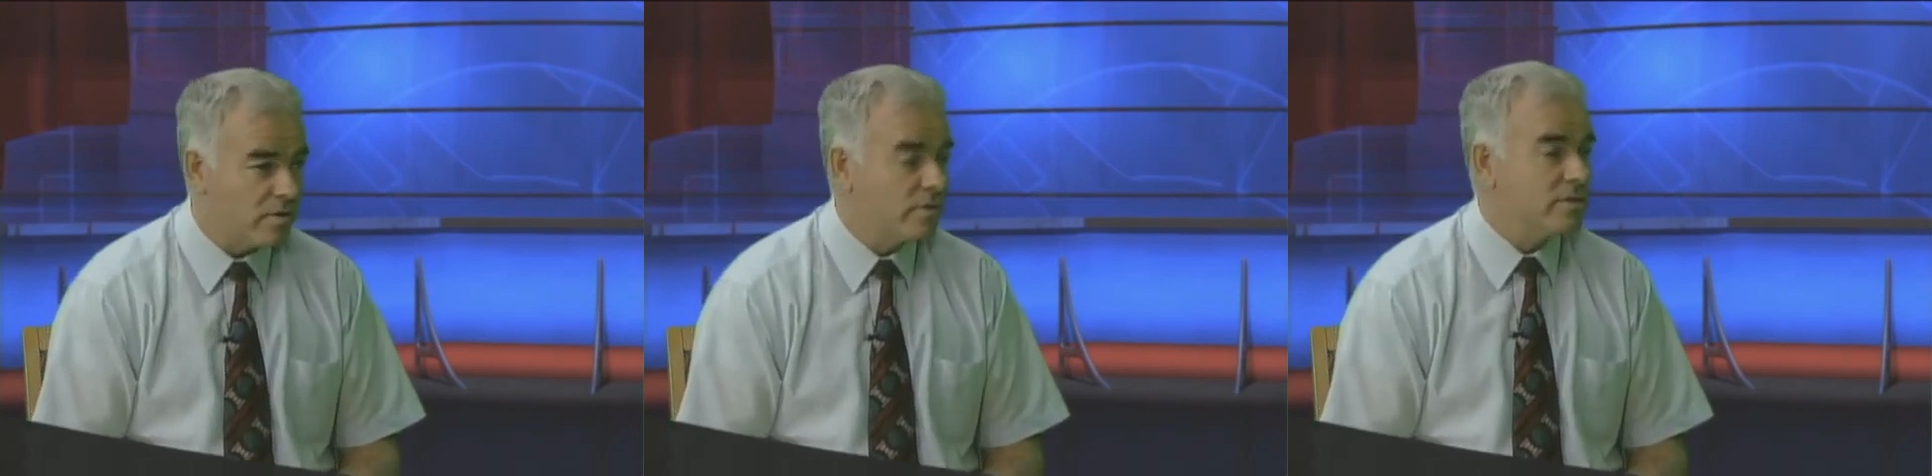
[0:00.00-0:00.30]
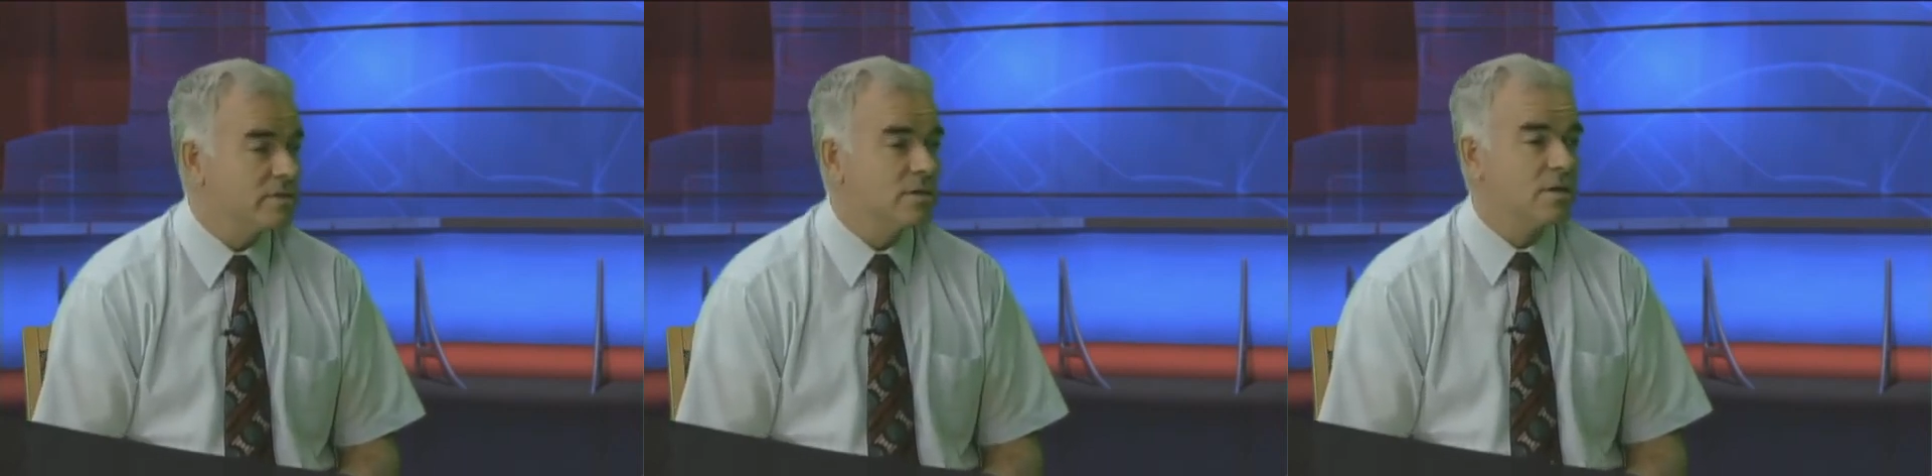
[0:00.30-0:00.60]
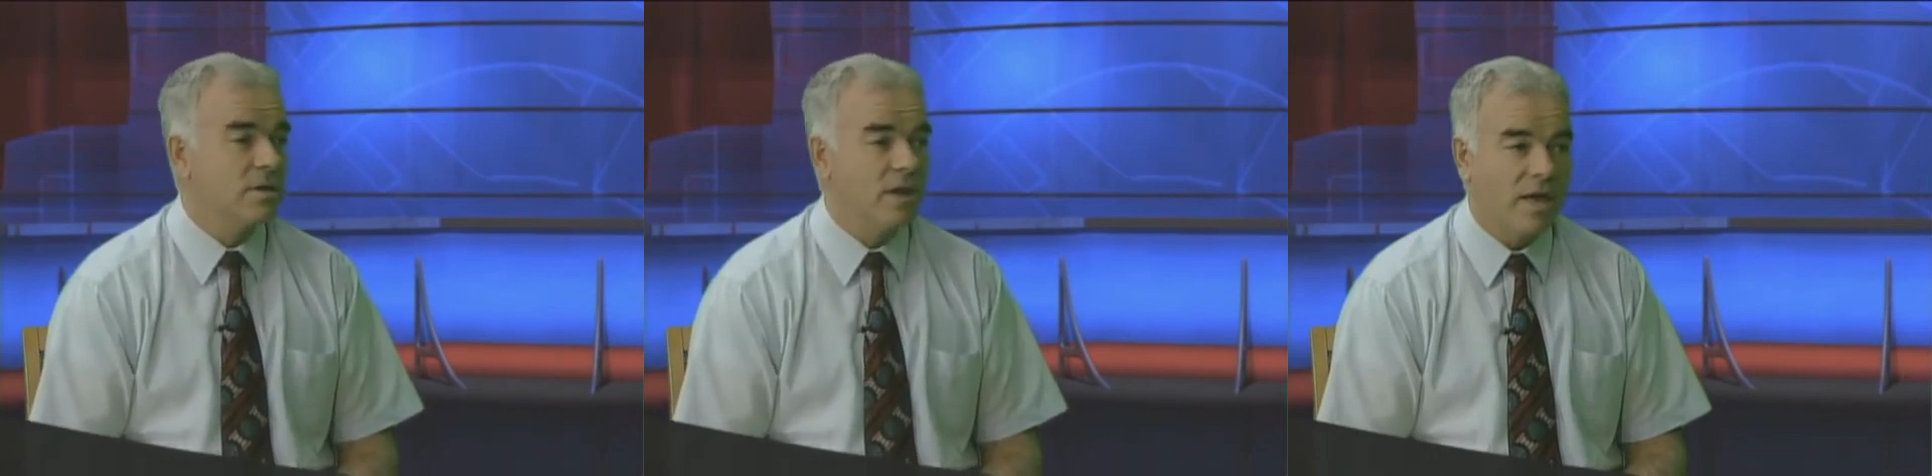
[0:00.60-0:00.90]
There is
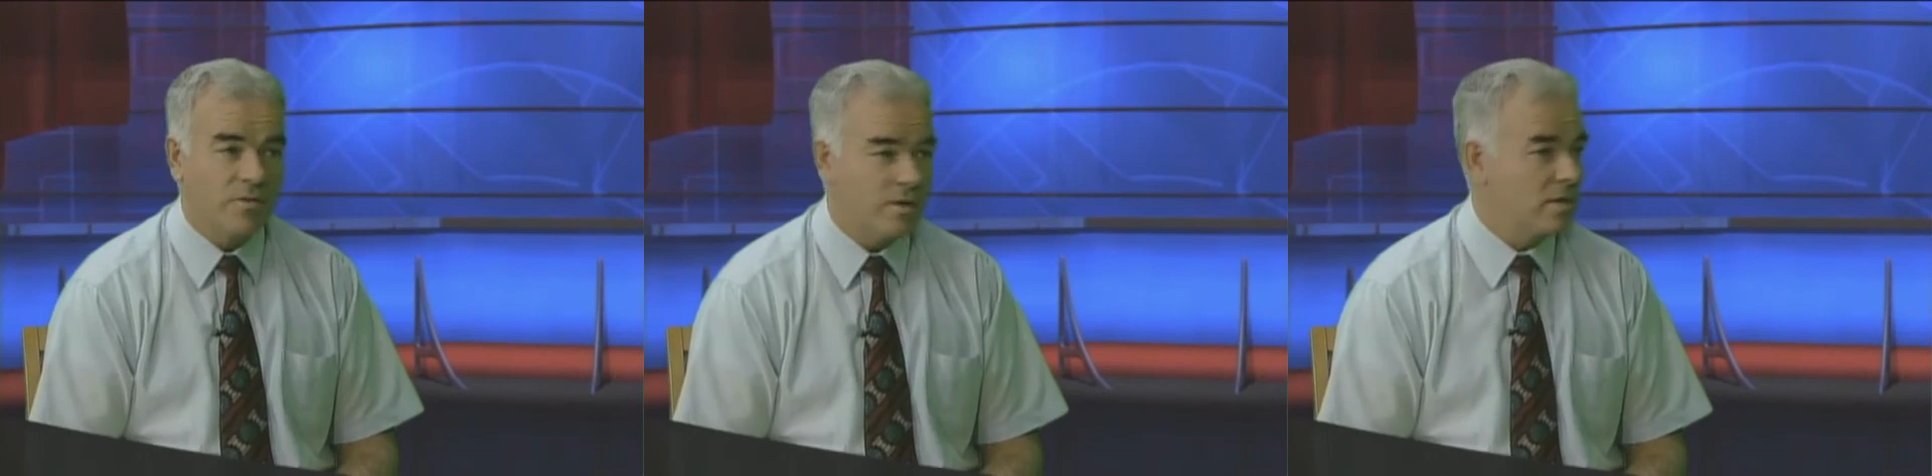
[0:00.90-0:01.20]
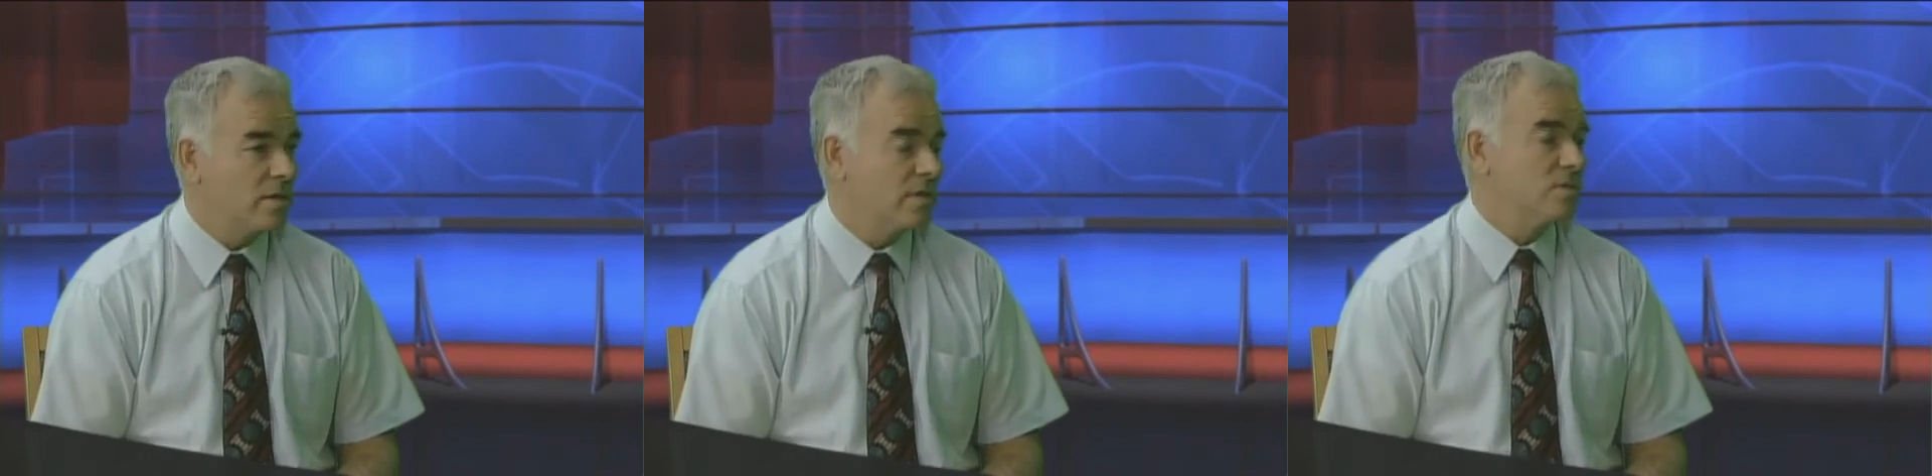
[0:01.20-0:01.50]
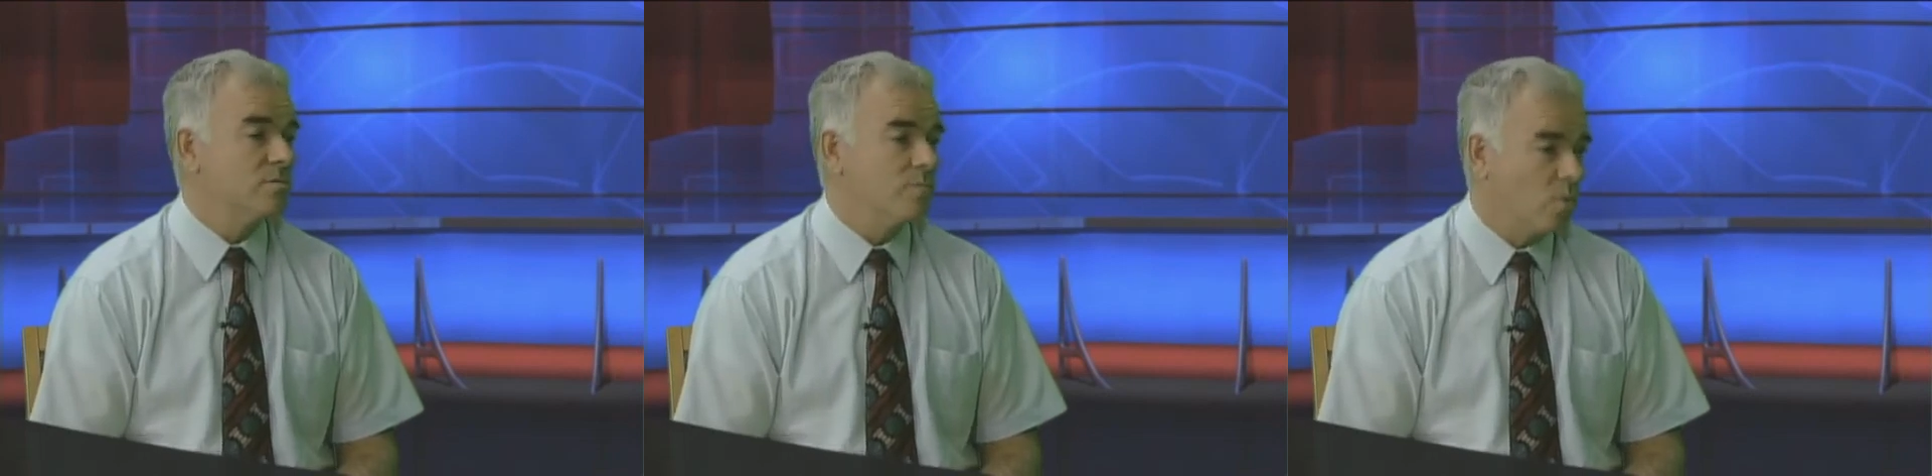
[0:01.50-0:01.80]
nothing that
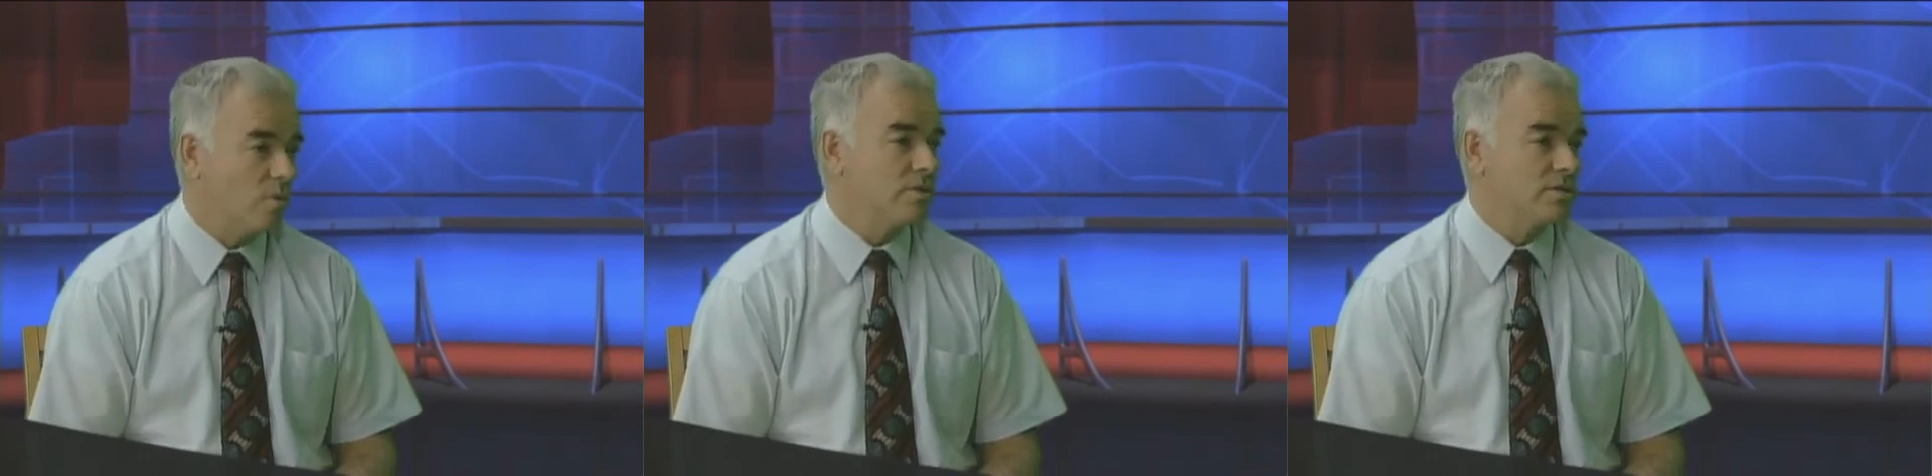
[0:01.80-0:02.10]
is more